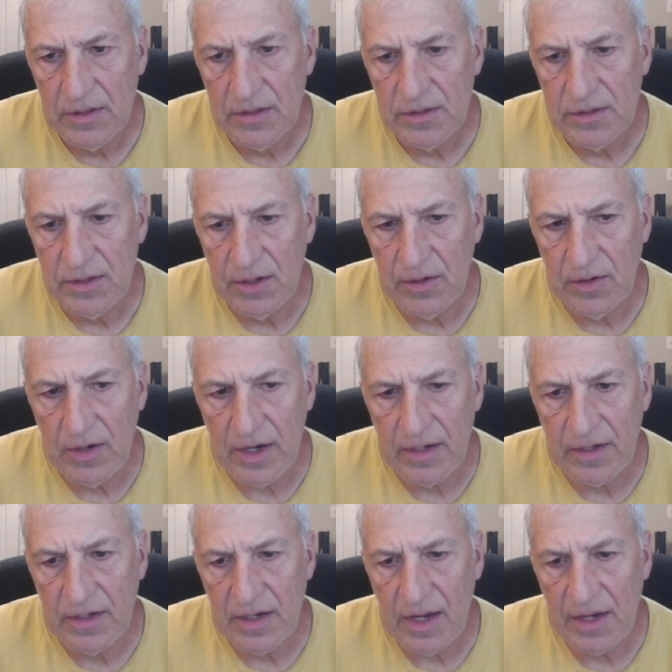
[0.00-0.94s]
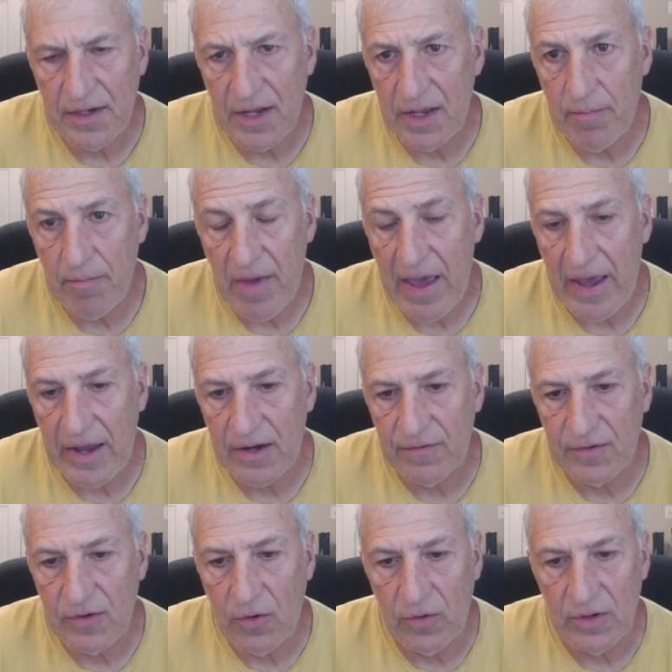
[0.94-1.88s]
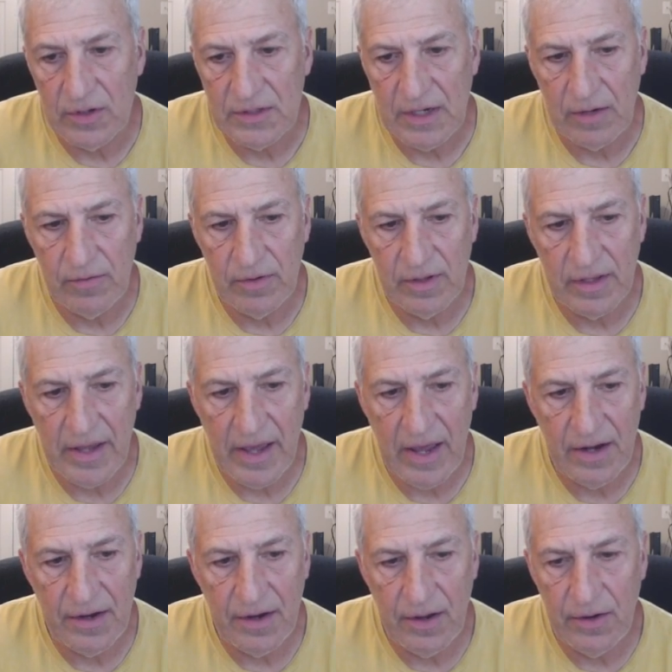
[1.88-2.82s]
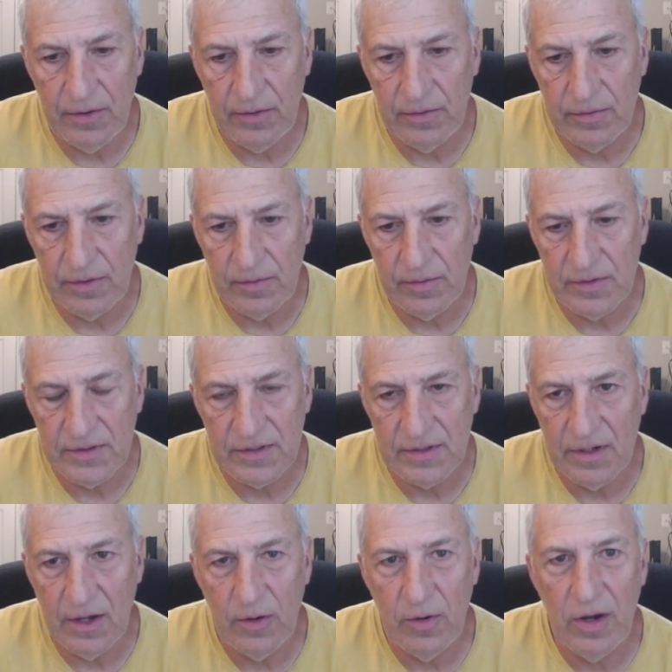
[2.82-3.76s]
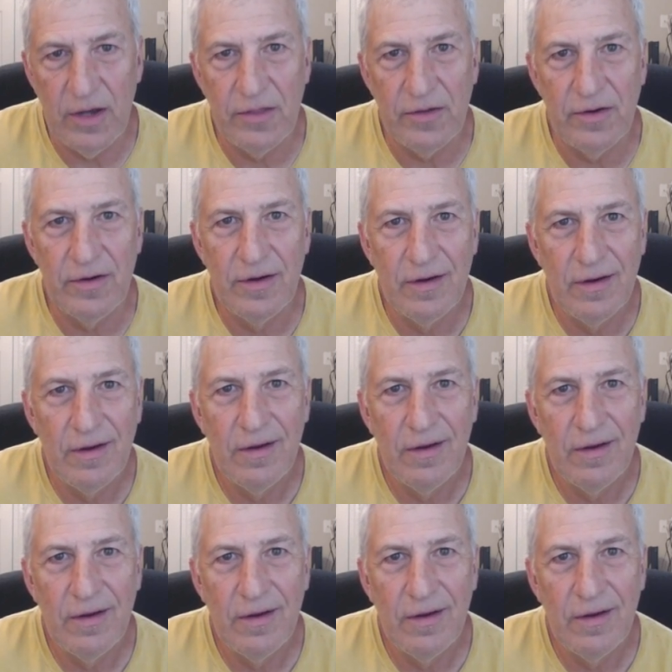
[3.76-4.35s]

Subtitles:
So I take back. Of course, I really had there was no other